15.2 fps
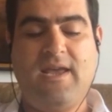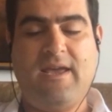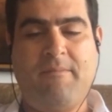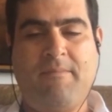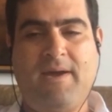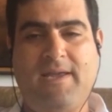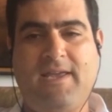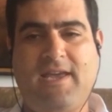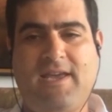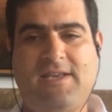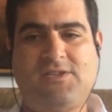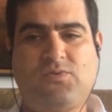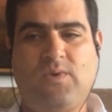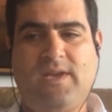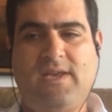In my
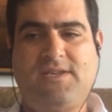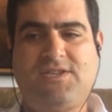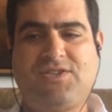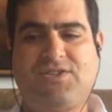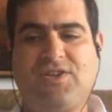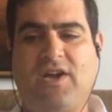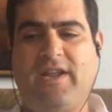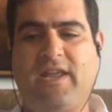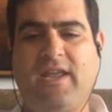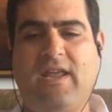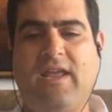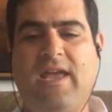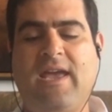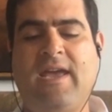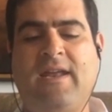case, we
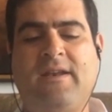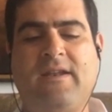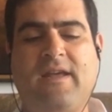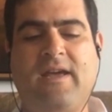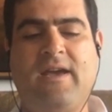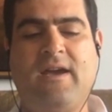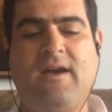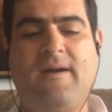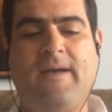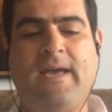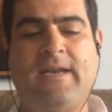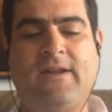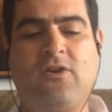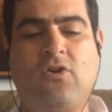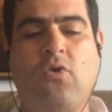study and
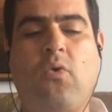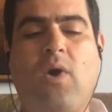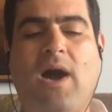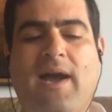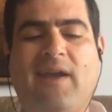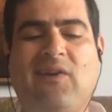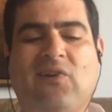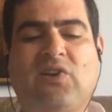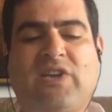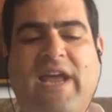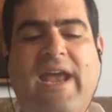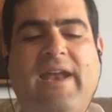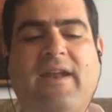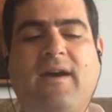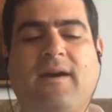acquire
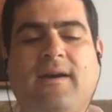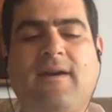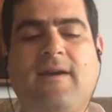data